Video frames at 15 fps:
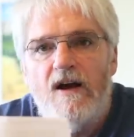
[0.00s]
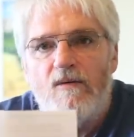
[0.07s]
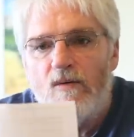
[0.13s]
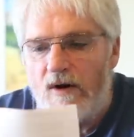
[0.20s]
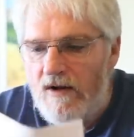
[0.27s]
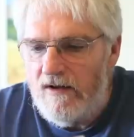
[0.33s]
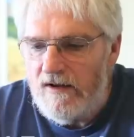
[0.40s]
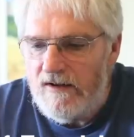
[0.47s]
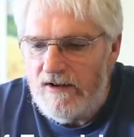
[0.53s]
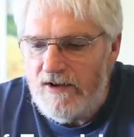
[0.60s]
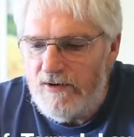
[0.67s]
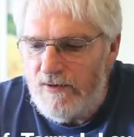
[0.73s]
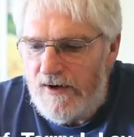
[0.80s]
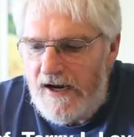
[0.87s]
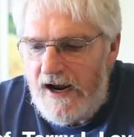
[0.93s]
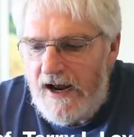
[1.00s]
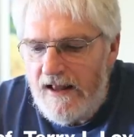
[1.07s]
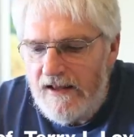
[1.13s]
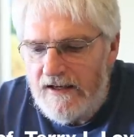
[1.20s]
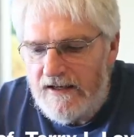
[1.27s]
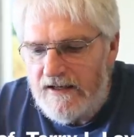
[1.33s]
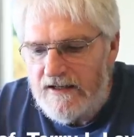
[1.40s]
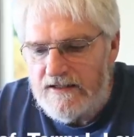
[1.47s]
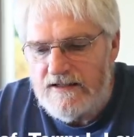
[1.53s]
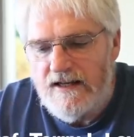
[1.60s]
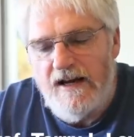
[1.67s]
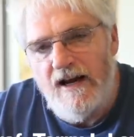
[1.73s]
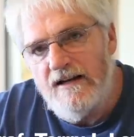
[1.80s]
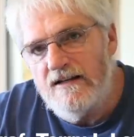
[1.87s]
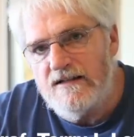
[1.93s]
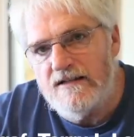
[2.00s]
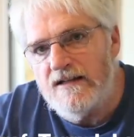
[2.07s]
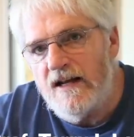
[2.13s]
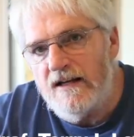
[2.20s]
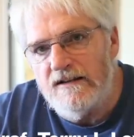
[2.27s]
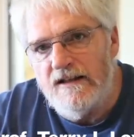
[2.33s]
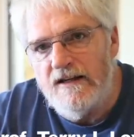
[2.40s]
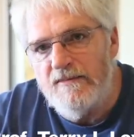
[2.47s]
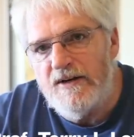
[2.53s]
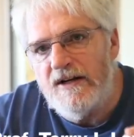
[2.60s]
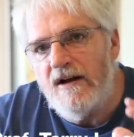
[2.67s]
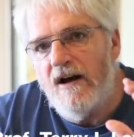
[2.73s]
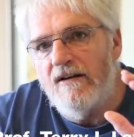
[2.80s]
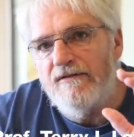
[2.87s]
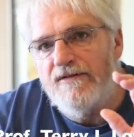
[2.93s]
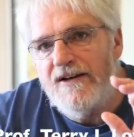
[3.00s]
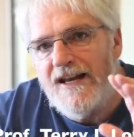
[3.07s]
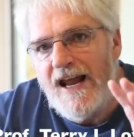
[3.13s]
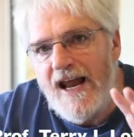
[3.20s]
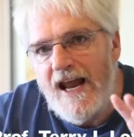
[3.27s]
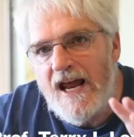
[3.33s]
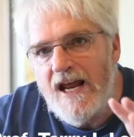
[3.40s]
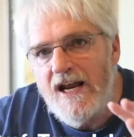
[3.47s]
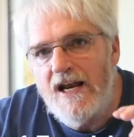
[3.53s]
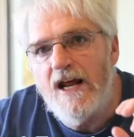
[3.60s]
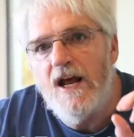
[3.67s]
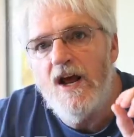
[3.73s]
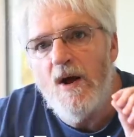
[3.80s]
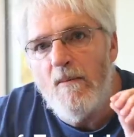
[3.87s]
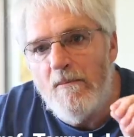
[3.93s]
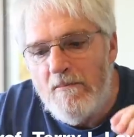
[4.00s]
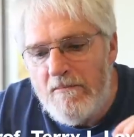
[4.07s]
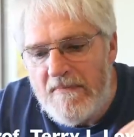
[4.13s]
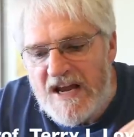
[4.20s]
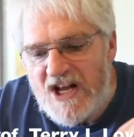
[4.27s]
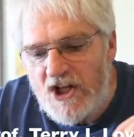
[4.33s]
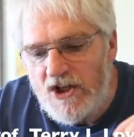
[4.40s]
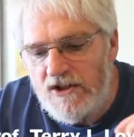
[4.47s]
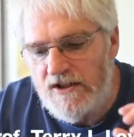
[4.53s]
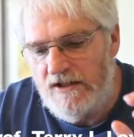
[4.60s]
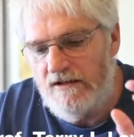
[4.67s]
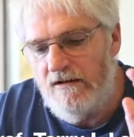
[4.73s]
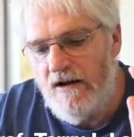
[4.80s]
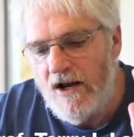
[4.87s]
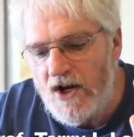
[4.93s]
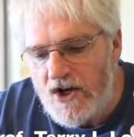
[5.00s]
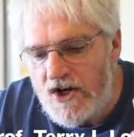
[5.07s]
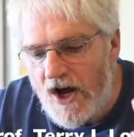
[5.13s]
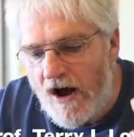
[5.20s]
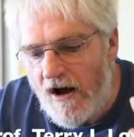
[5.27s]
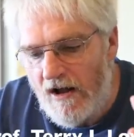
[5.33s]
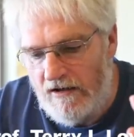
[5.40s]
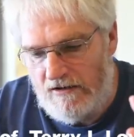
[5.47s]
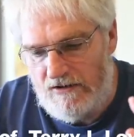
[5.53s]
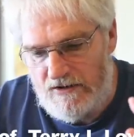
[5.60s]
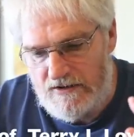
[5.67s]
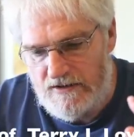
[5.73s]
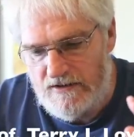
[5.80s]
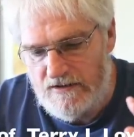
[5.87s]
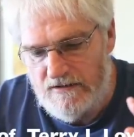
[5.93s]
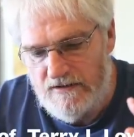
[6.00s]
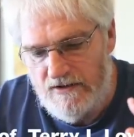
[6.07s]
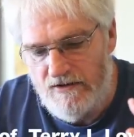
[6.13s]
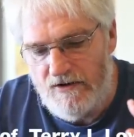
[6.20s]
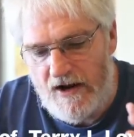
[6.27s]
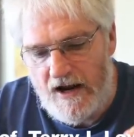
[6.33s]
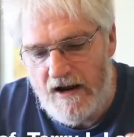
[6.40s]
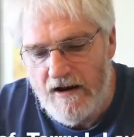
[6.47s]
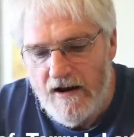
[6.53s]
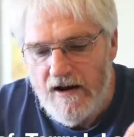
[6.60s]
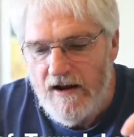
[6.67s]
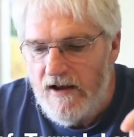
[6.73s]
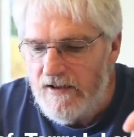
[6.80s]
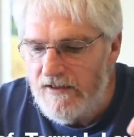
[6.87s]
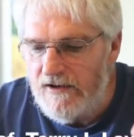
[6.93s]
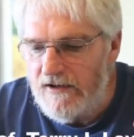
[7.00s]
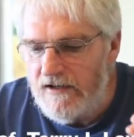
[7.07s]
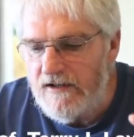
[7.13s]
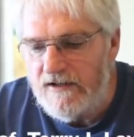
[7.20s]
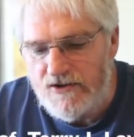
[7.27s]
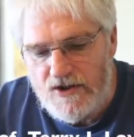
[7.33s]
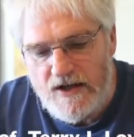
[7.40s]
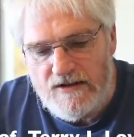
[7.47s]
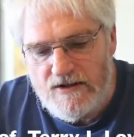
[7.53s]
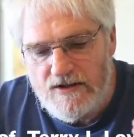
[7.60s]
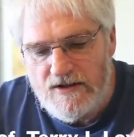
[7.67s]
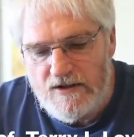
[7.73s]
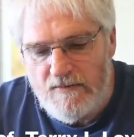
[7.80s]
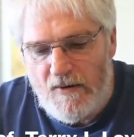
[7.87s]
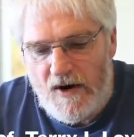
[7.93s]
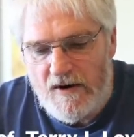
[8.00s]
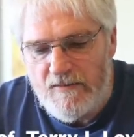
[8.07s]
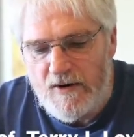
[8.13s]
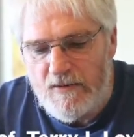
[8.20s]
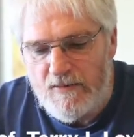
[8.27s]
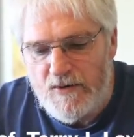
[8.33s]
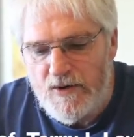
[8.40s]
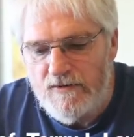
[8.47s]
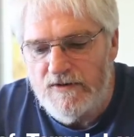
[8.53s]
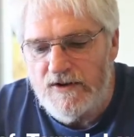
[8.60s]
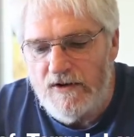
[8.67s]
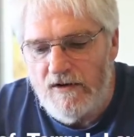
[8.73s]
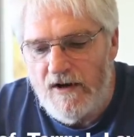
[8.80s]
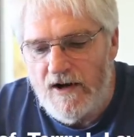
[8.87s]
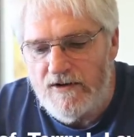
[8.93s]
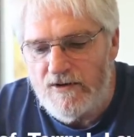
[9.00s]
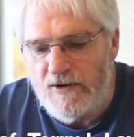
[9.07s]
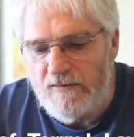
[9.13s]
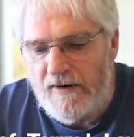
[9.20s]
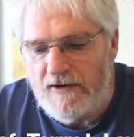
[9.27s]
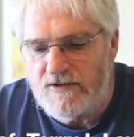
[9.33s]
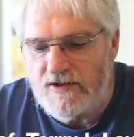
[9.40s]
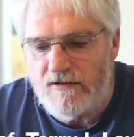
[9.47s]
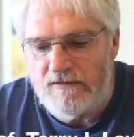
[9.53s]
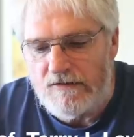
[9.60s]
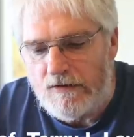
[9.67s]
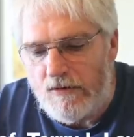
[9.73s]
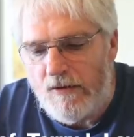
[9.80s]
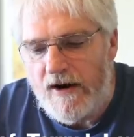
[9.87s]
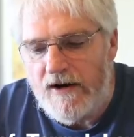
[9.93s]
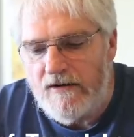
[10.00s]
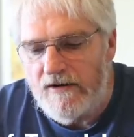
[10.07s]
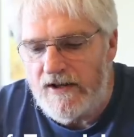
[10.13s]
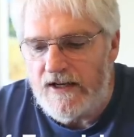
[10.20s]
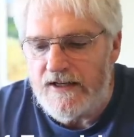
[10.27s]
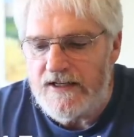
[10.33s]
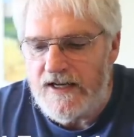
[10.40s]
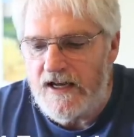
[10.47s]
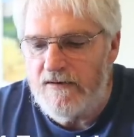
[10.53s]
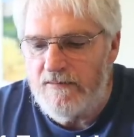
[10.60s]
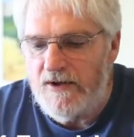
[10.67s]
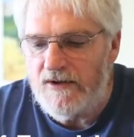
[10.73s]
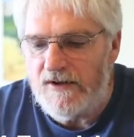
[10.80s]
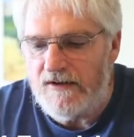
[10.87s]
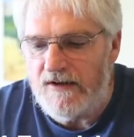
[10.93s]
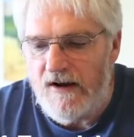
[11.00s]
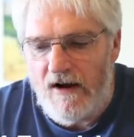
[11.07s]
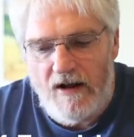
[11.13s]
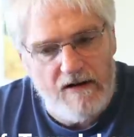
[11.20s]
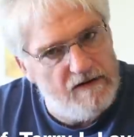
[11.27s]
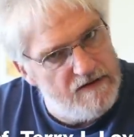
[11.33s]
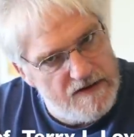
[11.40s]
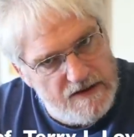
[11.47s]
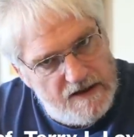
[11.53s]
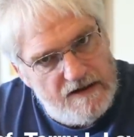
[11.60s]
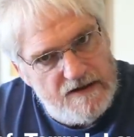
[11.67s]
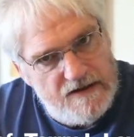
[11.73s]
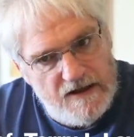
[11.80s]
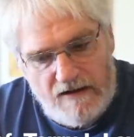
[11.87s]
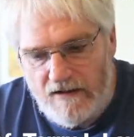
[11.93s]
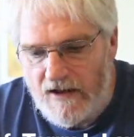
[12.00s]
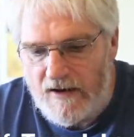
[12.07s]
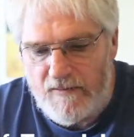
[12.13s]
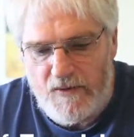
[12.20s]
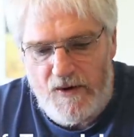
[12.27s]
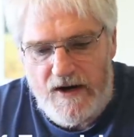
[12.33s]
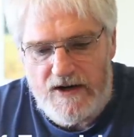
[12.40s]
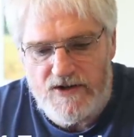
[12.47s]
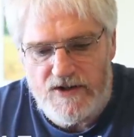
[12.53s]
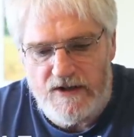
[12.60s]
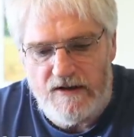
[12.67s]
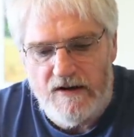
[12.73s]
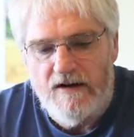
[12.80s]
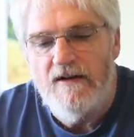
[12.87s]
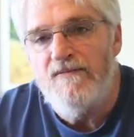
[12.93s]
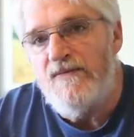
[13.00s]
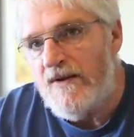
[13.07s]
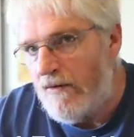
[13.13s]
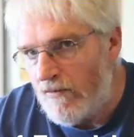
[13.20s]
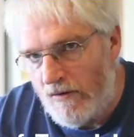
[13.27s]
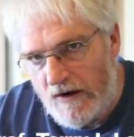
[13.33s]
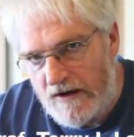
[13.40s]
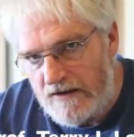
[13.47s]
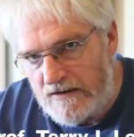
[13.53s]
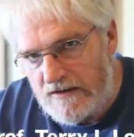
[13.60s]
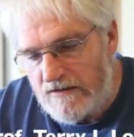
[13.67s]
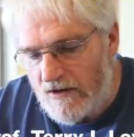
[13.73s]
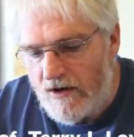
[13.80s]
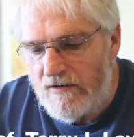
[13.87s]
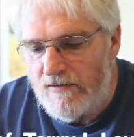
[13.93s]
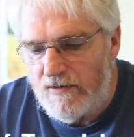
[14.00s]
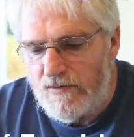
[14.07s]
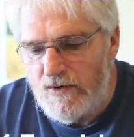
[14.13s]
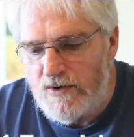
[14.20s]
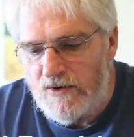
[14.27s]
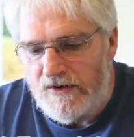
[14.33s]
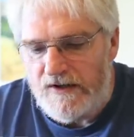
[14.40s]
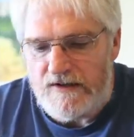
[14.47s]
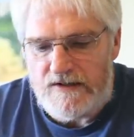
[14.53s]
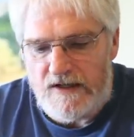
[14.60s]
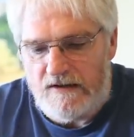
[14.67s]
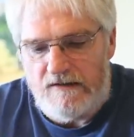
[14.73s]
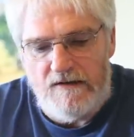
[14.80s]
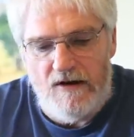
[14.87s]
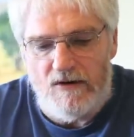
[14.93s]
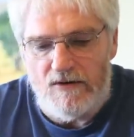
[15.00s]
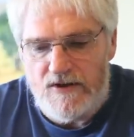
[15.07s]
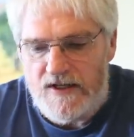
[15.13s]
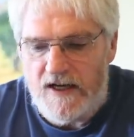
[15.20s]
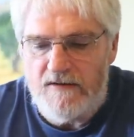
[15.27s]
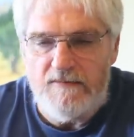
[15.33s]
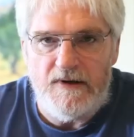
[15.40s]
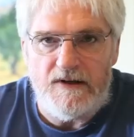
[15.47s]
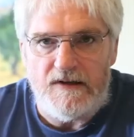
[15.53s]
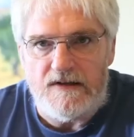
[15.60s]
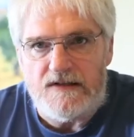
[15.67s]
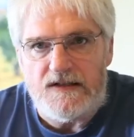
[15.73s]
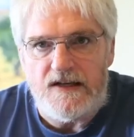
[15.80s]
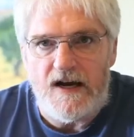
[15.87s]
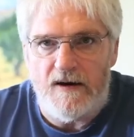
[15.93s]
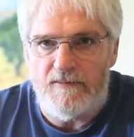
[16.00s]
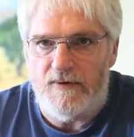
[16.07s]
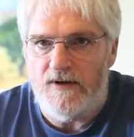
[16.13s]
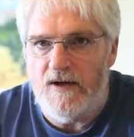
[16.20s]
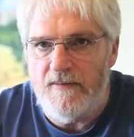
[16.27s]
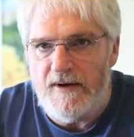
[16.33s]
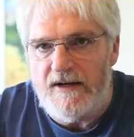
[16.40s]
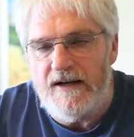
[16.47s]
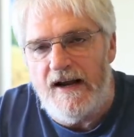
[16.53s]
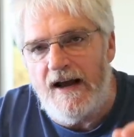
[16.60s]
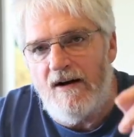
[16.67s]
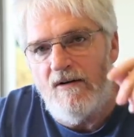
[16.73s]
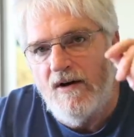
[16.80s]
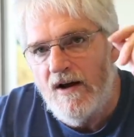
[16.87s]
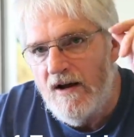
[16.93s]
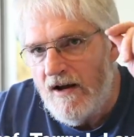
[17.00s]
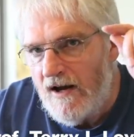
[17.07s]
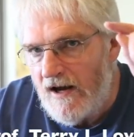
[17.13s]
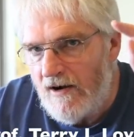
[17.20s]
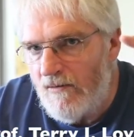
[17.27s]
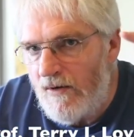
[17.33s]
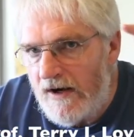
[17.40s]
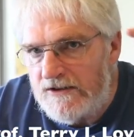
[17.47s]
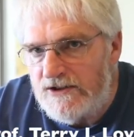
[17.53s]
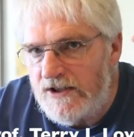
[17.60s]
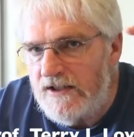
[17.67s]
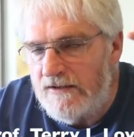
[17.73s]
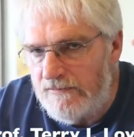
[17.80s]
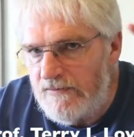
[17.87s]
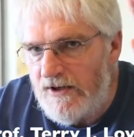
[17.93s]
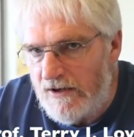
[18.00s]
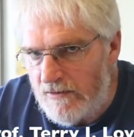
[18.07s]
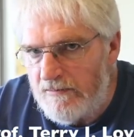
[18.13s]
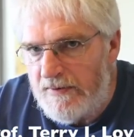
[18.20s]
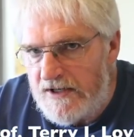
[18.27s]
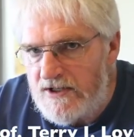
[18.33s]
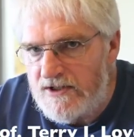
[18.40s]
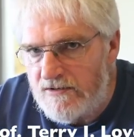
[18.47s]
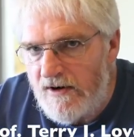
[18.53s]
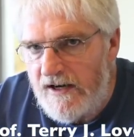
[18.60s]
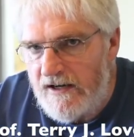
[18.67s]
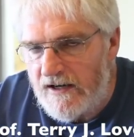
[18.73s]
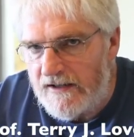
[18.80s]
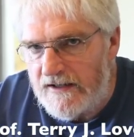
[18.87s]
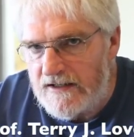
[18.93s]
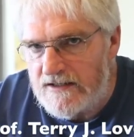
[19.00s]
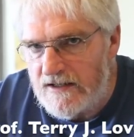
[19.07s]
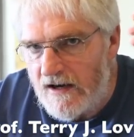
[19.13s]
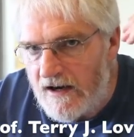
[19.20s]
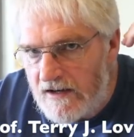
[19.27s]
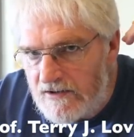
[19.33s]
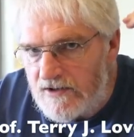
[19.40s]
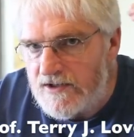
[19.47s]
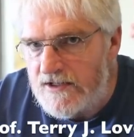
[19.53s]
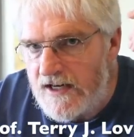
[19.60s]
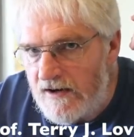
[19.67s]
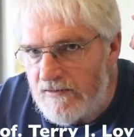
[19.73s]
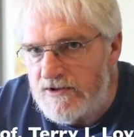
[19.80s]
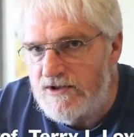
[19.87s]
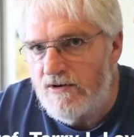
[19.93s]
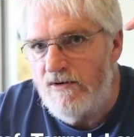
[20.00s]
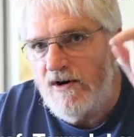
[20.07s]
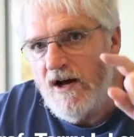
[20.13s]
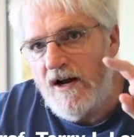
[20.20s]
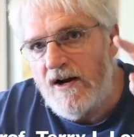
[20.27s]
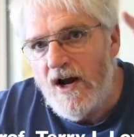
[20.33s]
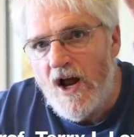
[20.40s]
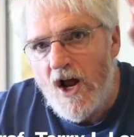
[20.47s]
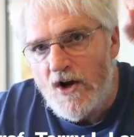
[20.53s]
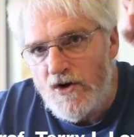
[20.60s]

Well, the reality is they had to set a limit of $10 million, okay? The Justice Department approval to launder amounts greater than $10 million in a single operation was overruled. They said, no, 10 million is the upper limit. Now, I want you to, be straight on this. Understand what's going on.